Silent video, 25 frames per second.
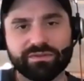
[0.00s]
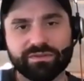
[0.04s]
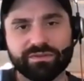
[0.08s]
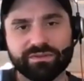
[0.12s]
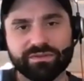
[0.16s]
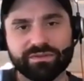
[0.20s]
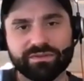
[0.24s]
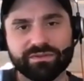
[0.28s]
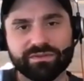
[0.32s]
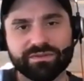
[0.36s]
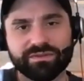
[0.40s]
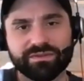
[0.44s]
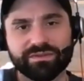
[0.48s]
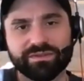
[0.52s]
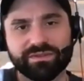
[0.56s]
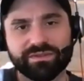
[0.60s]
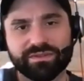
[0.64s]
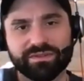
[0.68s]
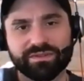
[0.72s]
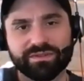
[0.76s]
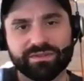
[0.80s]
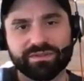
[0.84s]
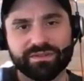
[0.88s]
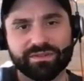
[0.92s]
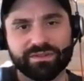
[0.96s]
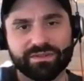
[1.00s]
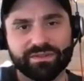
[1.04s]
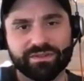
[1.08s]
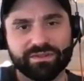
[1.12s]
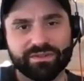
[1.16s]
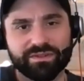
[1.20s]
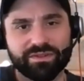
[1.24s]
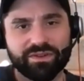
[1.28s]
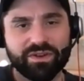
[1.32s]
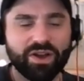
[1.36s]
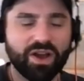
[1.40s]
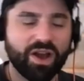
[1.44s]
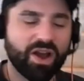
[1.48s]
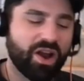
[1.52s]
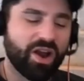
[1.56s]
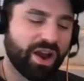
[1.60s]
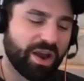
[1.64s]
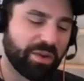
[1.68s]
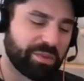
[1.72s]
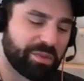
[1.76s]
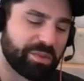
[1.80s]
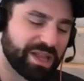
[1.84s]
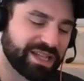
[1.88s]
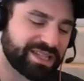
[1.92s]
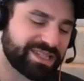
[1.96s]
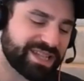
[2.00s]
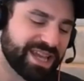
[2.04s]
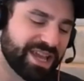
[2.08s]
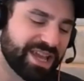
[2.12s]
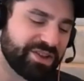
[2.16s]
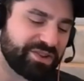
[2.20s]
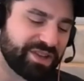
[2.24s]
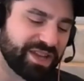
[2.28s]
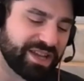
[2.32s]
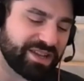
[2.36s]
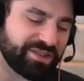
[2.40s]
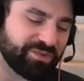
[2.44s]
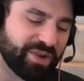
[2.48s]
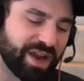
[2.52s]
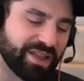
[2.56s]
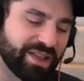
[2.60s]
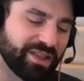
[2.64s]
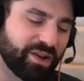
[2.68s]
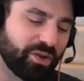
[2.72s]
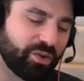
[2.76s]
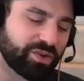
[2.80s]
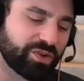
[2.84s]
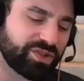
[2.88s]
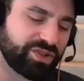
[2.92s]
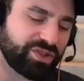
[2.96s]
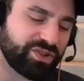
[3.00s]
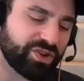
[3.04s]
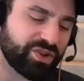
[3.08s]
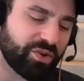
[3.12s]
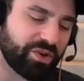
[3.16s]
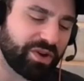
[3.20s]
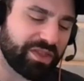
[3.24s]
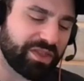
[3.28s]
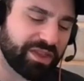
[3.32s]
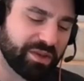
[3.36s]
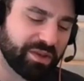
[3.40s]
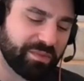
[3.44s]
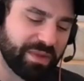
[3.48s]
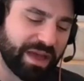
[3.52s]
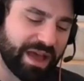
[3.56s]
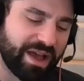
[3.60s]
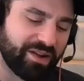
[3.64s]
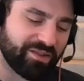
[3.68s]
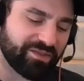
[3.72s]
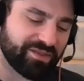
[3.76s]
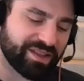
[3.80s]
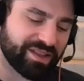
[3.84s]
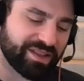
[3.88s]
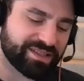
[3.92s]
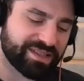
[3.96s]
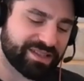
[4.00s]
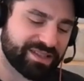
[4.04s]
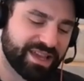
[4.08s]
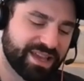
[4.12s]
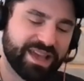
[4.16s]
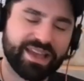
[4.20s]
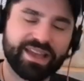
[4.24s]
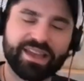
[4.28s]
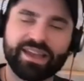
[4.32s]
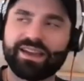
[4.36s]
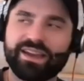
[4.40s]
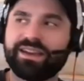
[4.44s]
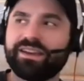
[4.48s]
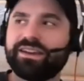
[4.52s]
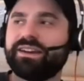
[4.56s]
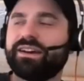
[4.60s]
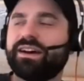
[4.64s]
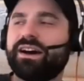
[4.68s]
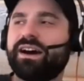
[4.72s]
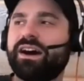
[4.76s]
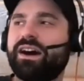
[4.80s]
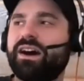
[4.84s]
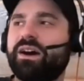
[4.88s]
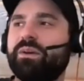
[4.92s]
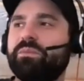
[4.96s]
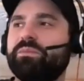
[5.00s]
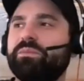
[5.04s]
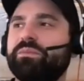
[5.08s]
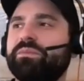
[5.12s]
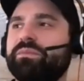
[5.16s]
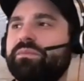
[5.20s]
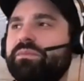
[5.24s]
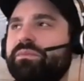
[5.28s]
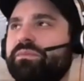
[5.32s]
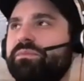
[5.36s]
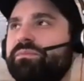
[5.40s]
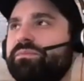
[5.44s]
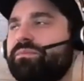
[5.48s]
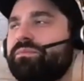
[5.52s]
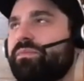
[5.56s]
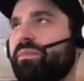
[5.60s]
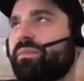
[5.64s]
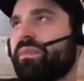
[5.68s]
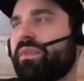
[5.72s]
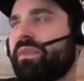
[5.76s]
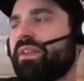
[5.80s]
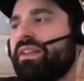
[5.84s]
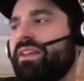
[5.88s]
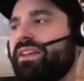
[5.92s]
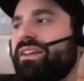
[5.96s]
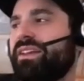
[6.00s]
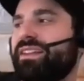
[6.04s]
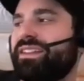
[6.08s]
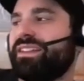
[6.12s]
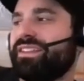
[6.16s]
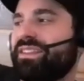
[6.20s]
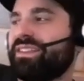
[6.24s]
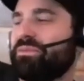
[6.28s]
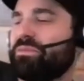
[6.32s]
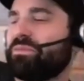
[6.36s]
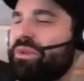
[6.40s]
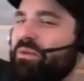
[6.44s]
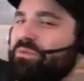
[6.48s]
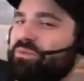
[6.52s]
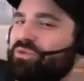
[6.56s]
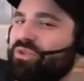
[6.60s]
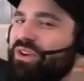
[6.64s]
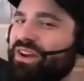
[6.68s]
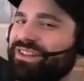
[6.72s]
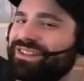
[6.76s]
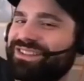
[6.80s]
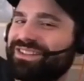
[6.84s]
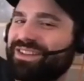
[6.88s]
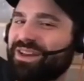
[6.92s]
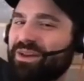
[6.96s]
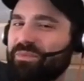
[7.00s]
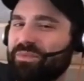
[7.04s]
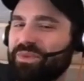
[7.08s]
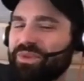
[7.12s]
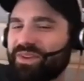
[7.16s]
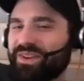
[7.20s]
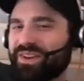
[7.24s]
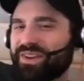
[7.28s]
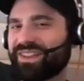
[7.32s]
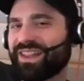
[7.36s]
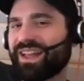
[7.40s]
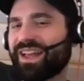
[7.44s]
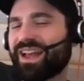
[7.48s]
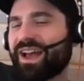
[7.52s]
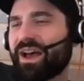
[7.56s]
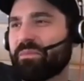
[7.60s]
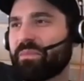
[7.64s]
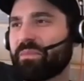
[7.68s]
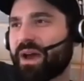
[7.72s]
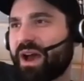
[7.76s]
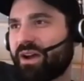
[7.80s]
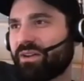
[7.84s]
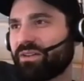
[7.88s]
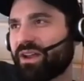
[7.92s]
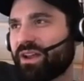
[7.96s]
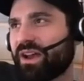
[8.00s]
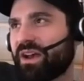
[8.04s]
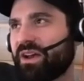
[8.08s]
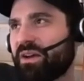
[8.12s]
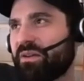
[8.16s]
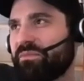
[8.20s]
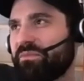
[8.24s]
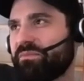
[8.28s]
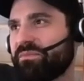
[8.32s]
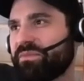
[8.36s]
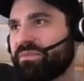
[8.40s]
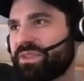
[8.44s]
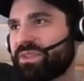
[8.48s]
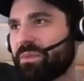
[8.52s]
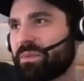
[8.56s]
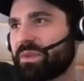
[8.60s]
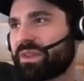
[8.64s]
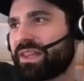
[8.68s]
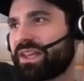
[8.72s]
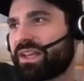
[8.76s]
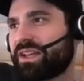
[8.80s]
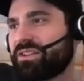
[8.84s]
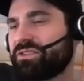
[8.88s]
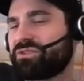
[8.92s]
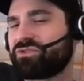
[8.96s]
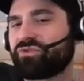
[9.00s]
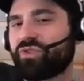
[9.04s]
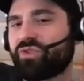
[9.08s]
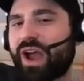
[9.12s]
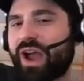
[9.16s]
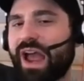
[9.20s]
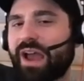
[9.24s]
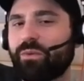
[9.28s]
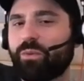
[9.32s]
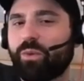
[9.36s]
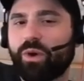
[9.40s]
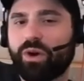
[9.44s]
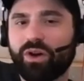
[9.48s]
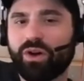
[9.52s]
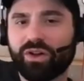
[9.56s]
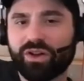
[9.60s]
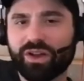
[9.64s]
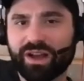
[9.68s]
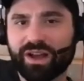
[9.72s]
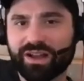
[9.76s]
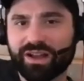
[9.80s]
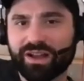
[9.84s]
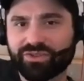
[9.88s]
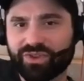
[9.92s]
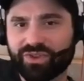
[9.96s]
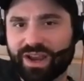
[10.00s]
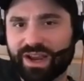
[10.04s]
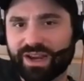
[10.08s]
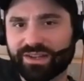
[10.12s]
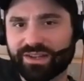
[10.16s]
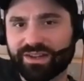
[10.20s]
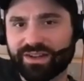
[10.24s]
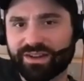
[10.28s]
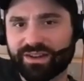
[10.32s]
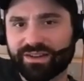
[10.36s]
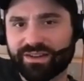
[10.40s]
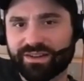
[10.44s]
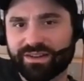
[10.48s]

i have a pest control all right but let's say you didn't right or do you know anything about let's say um i'm, I'm trying to stump you here about mm-hmm. um something like a drywall contractor